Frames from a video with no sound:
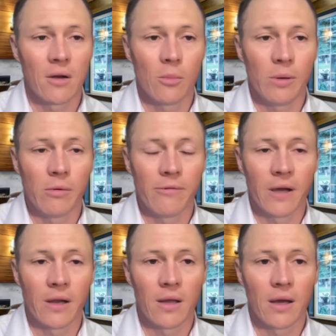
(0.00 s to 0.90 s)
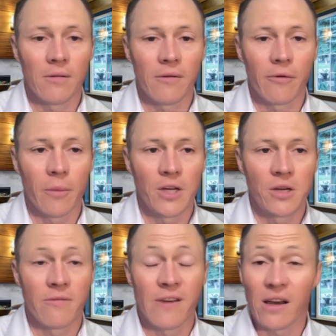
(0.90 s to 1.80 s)
and I hope people find a lot of
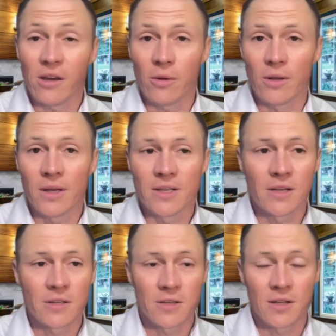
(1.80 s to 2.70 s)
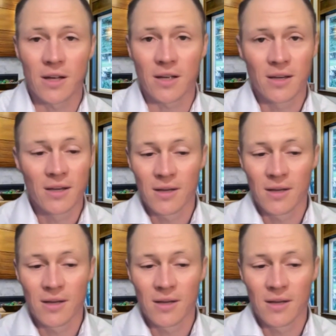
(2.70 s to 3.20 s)
information and value in this because there's a lot of